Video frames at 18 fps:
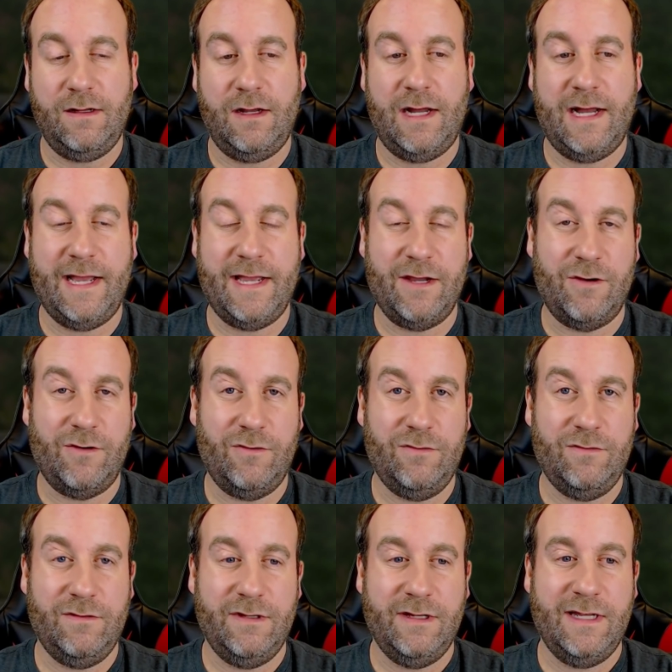
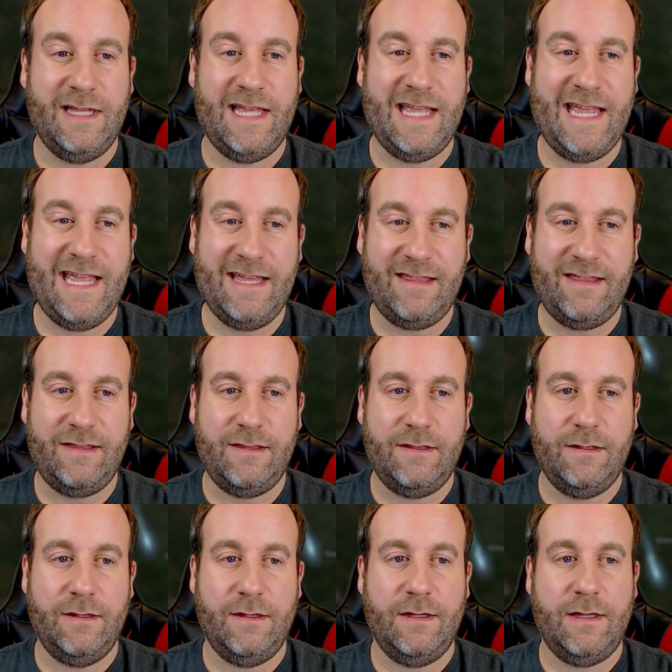Io, Ith,
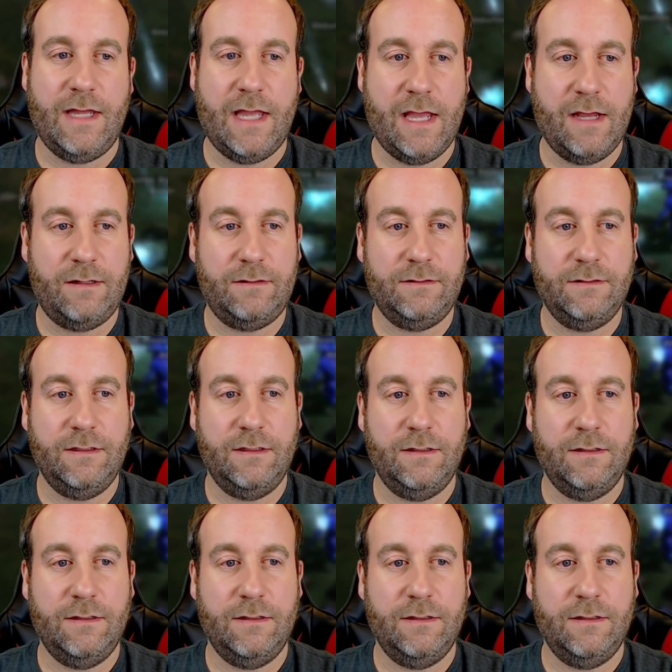Eld,